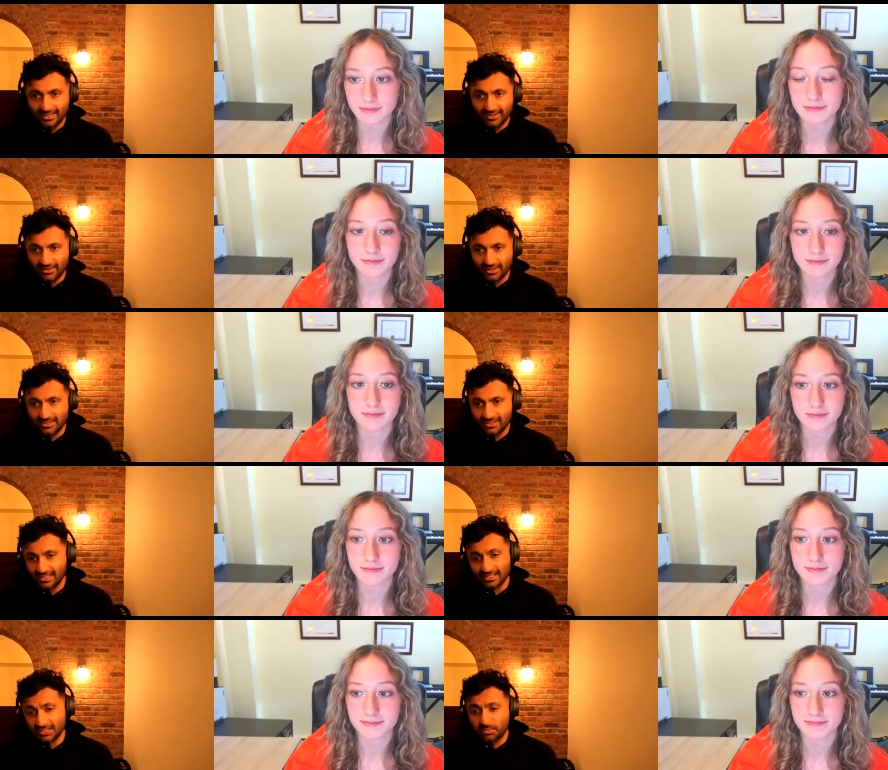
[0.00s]
Speaker 1: you know, it's it's
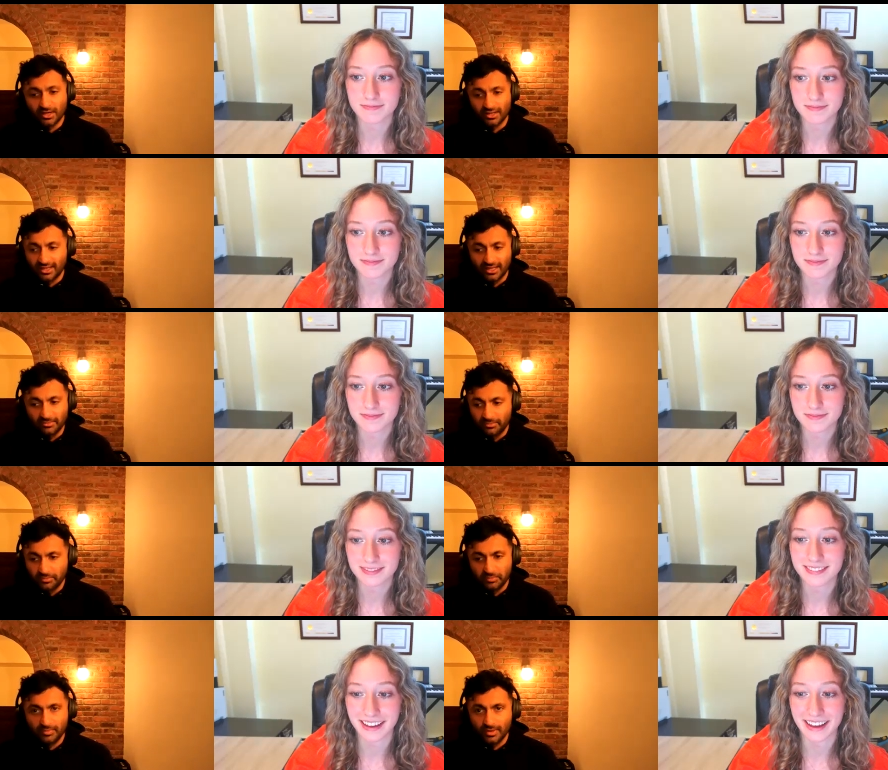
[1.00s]
just part of the game.
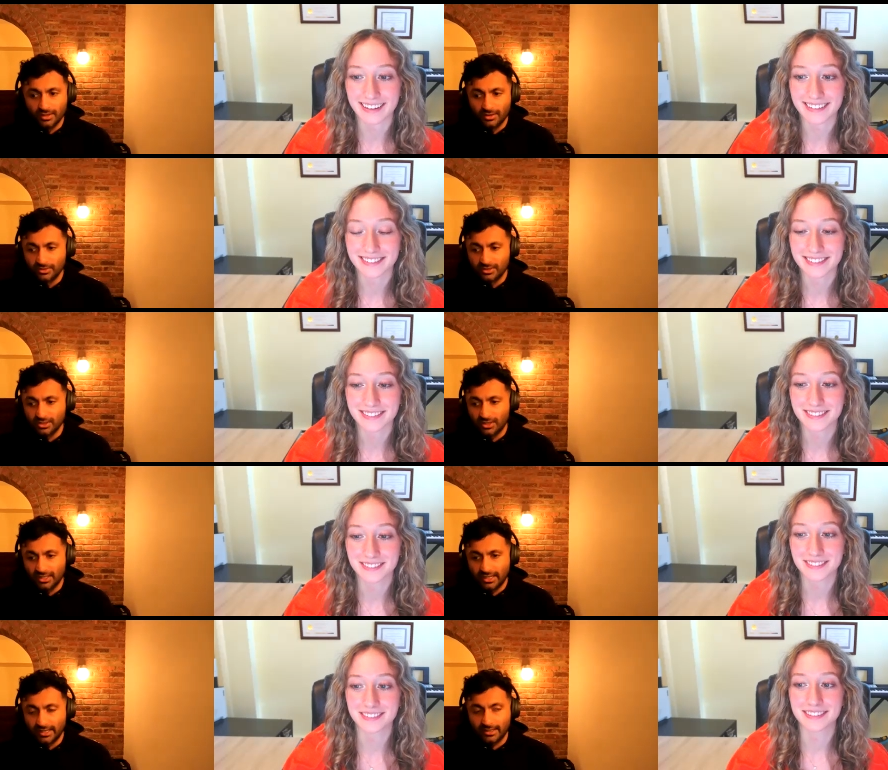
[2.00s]
Yeah. You know, it's
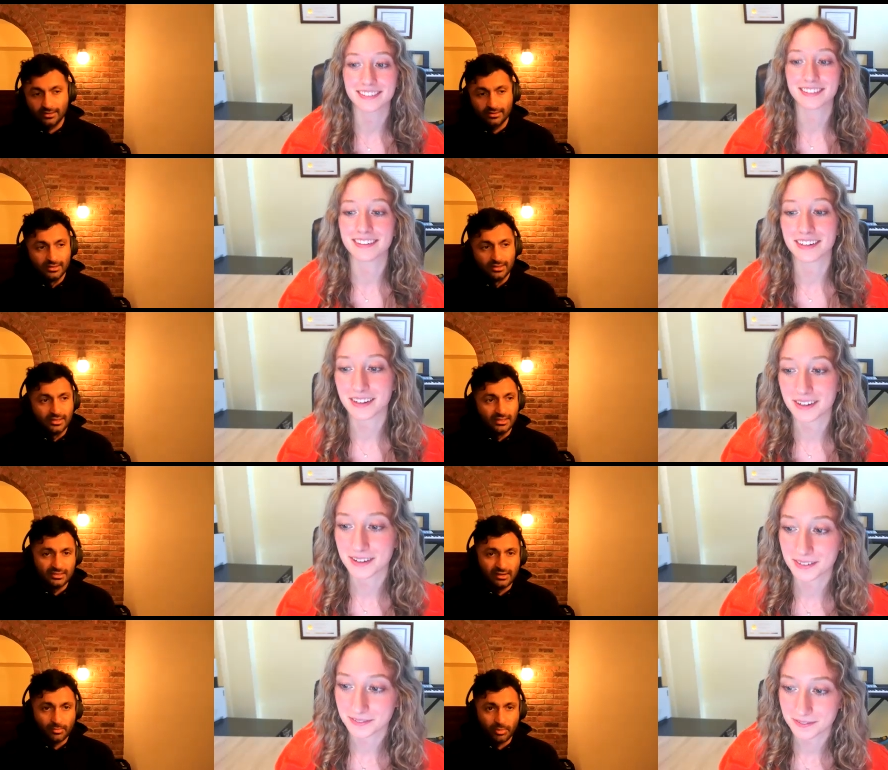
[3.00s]
like it's
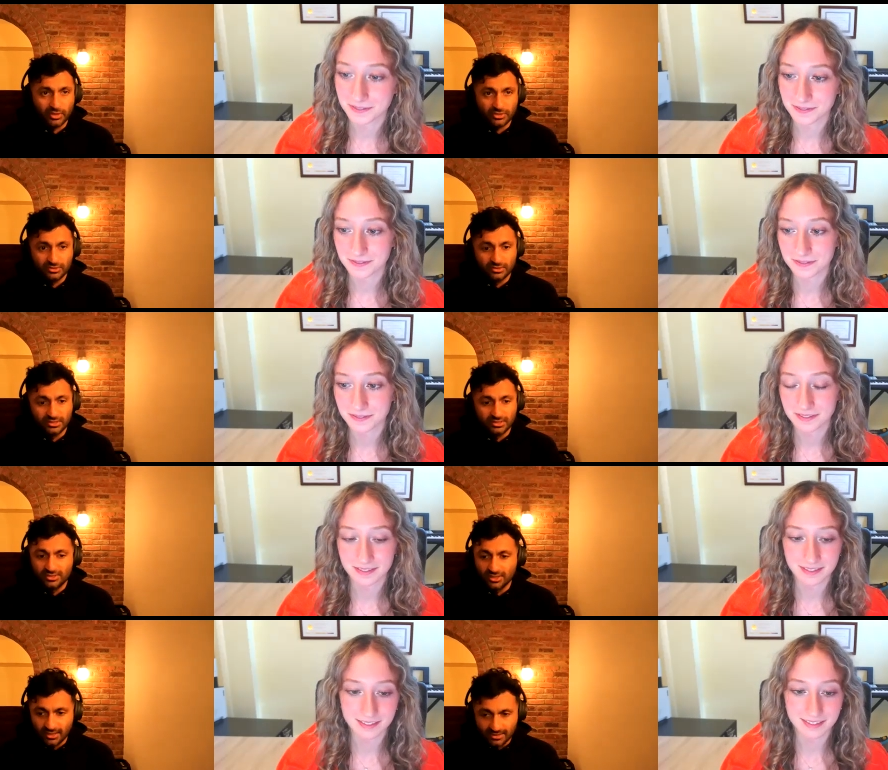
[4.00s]
never personal. It's
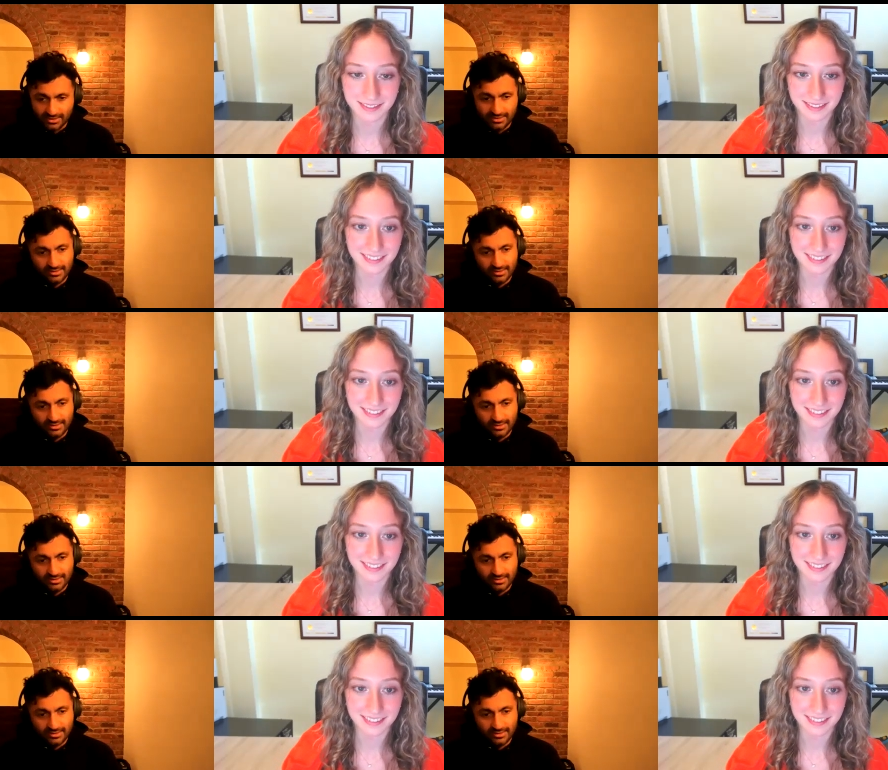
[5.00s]
just